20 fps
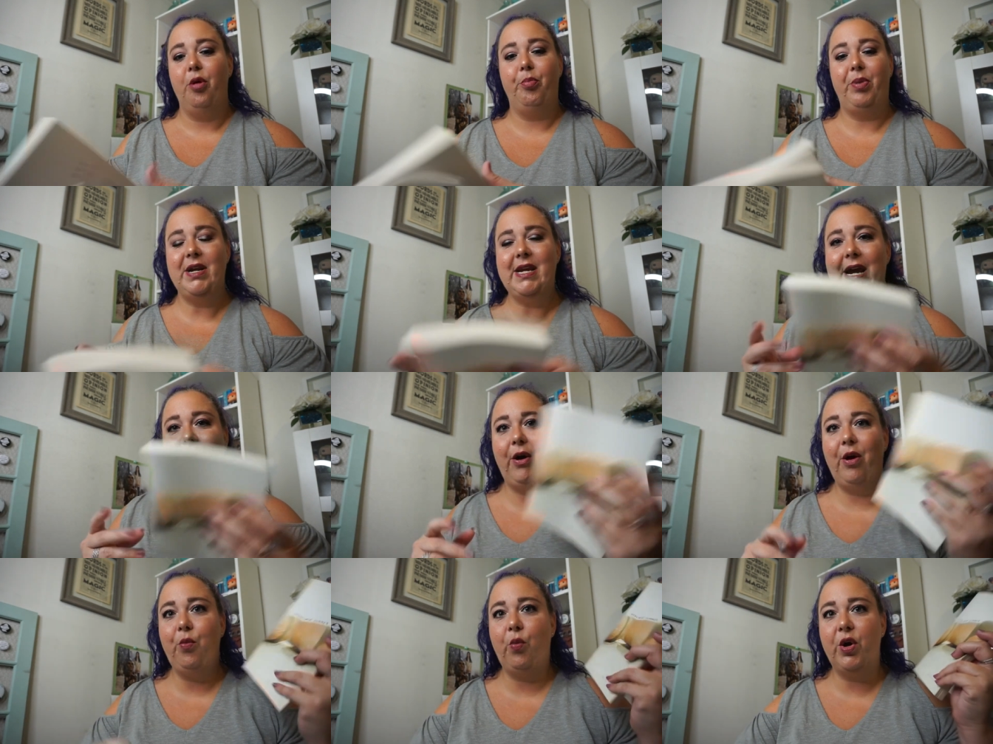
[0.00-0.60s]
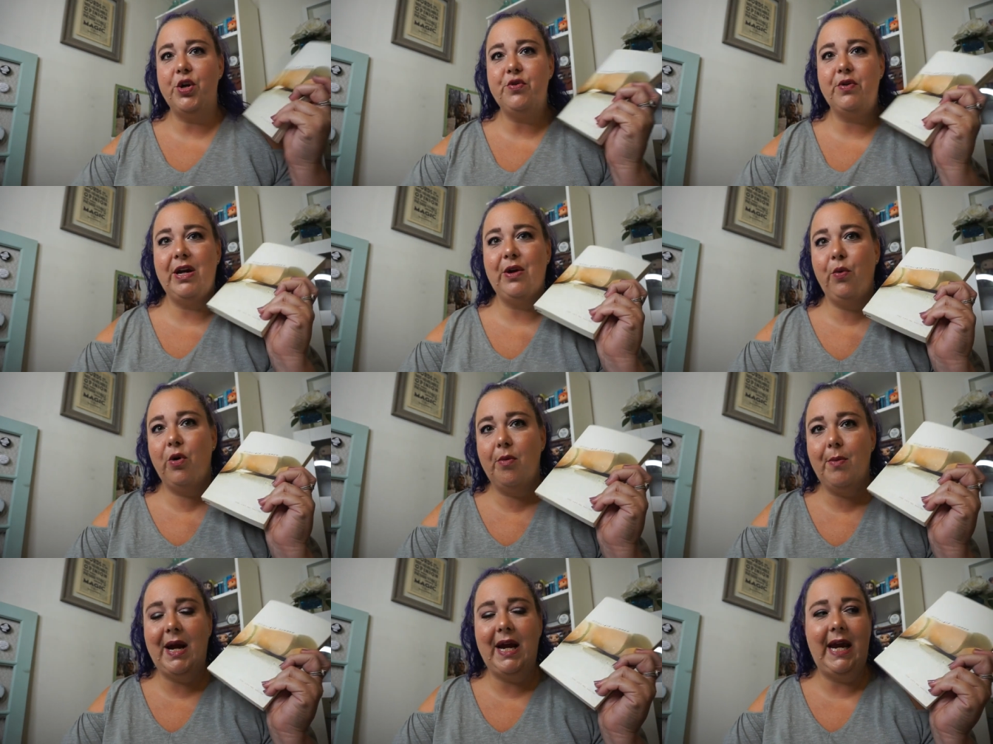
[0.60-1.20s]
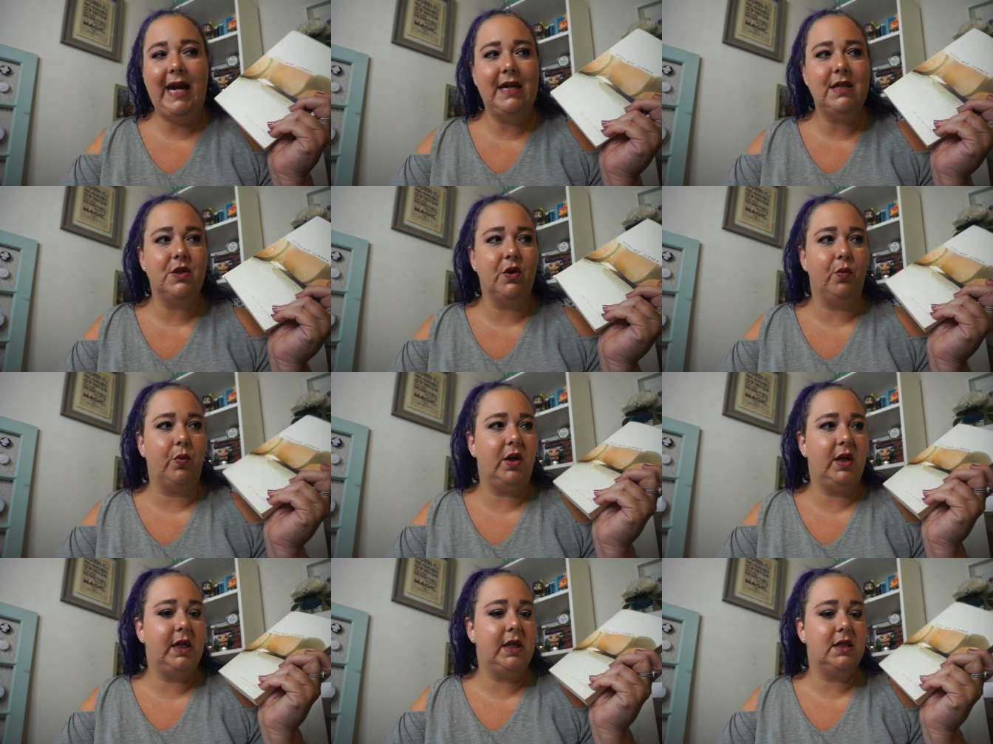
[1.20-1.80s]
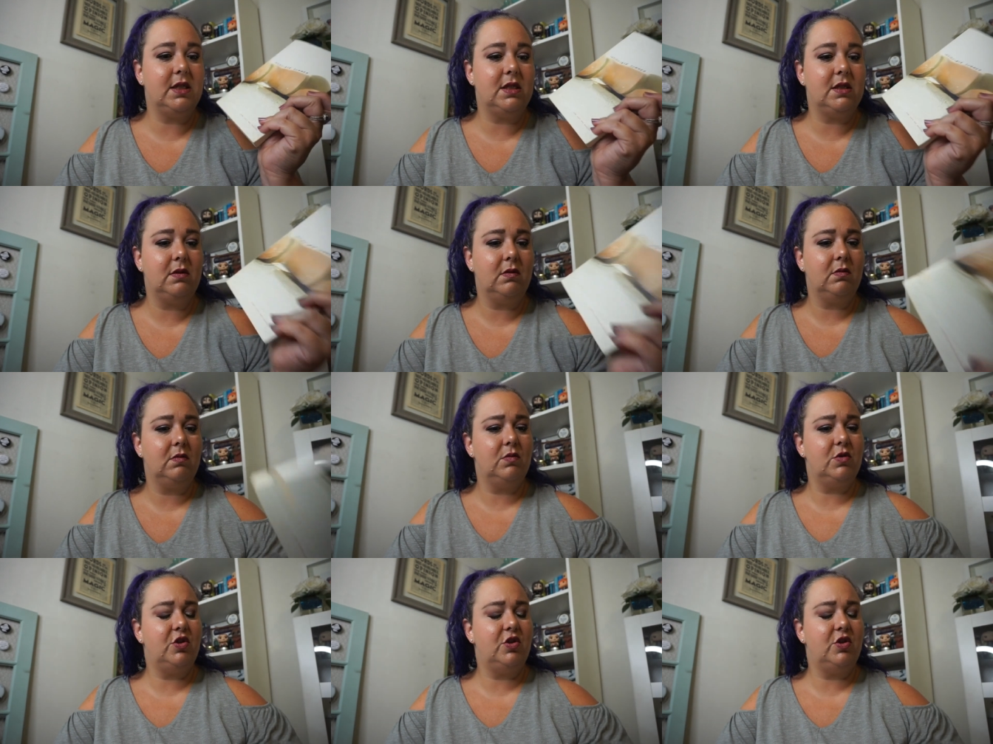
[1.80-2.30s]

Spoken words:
But now I'm wondering where my Hazelwood is.